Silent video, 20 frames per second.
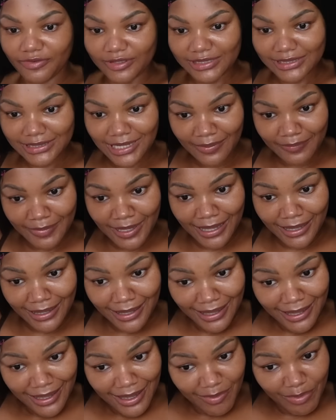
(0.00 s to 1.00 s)
for summer,
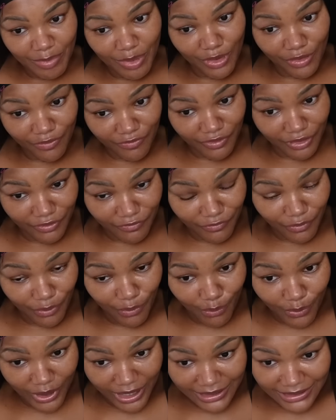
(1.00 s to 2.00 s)
perfect for
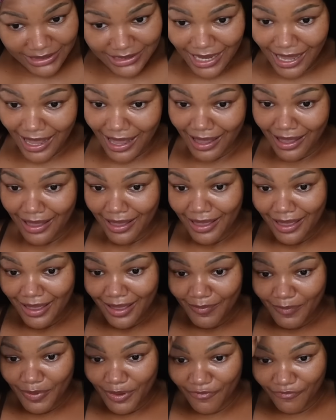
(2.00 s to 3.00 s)
winter,
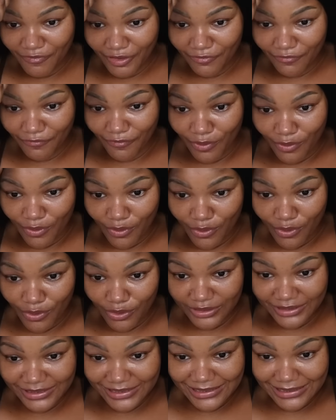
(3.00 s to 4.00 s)
perfect for
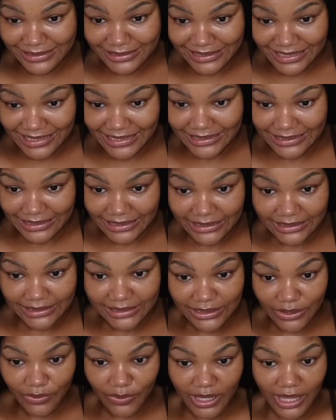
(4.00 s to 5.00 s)
all
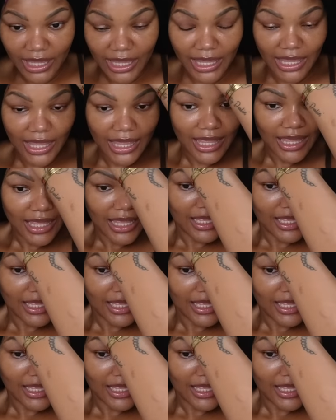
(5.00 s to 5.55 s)
seasons, okay?